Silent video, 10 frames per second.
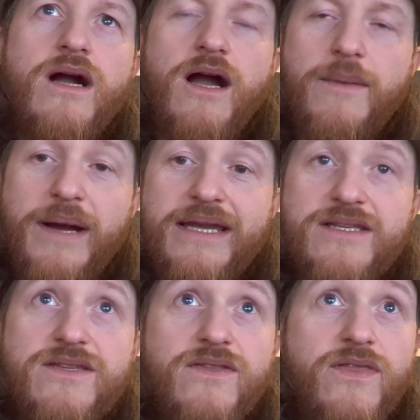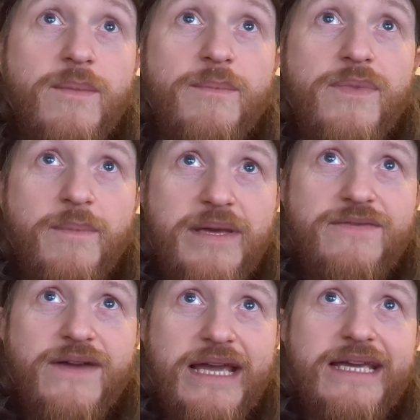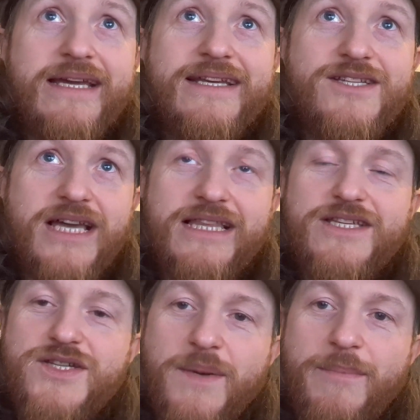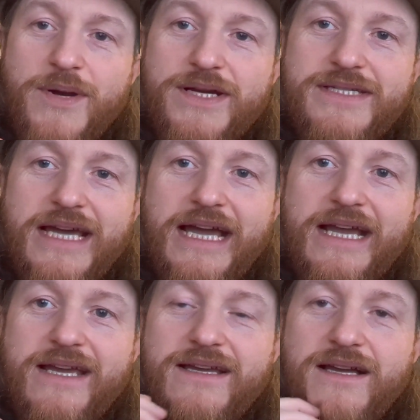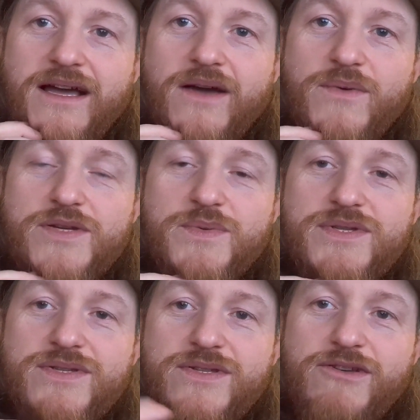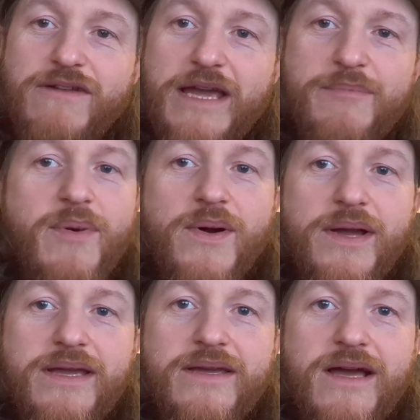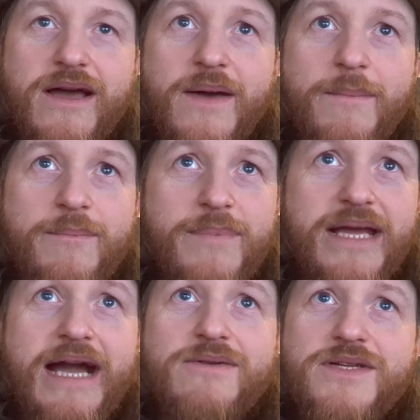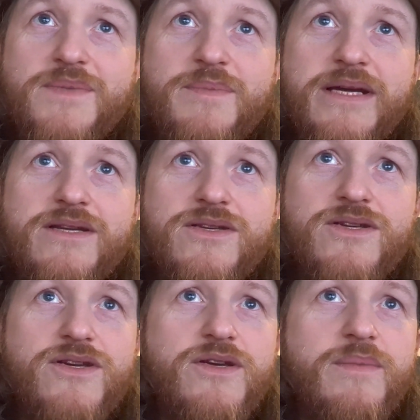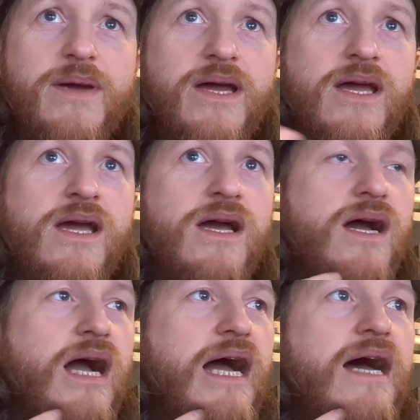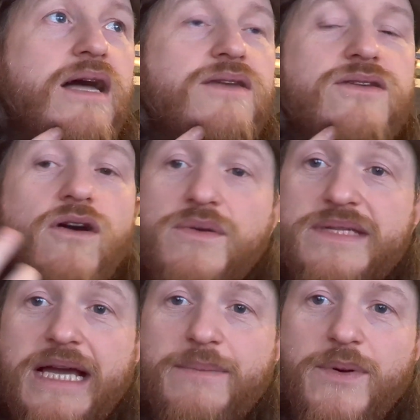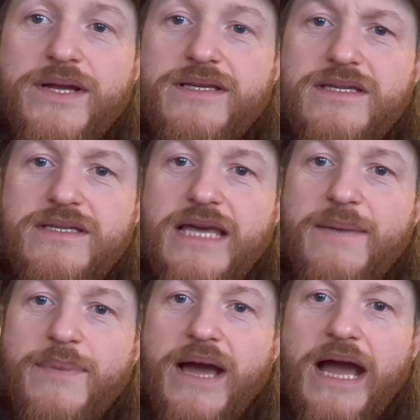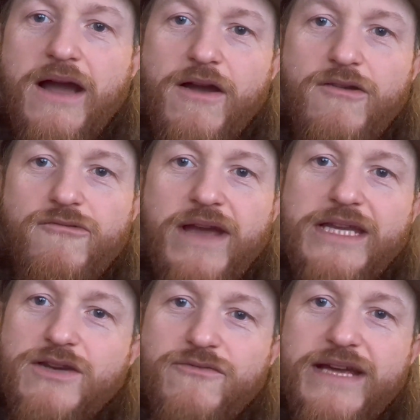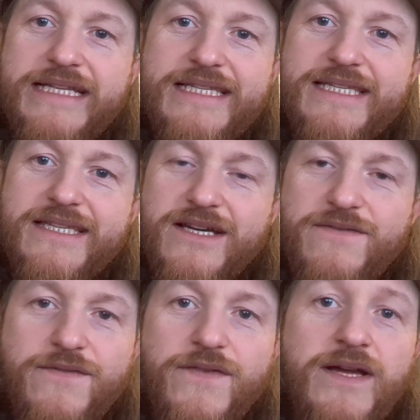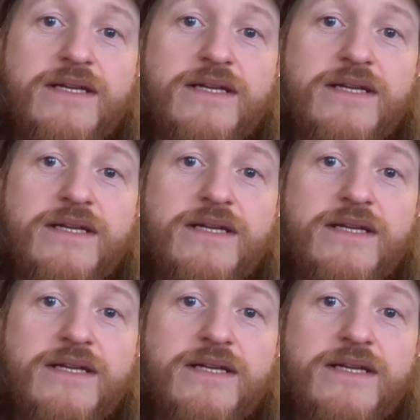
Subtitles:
And it's the Beefcake Challenge book tag, which was created by Big Al Does BookTube, and I was tagged by Deb at Rainer Reads Stuff.